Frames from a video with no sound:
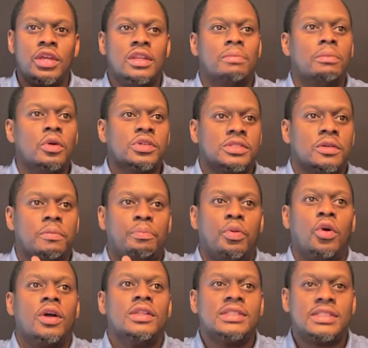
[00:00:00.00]
the most
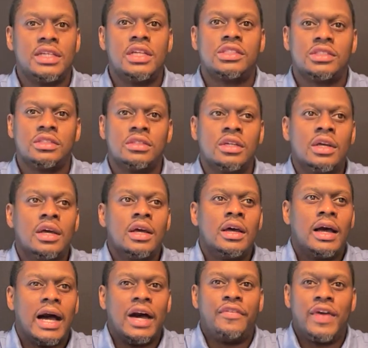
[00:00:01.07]
important teacher
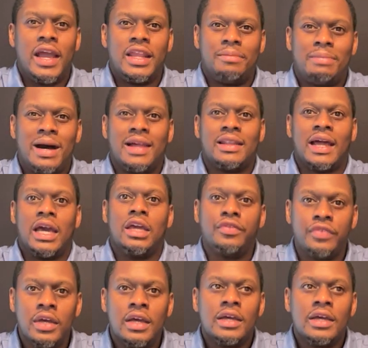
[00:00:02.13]
I've had in my life,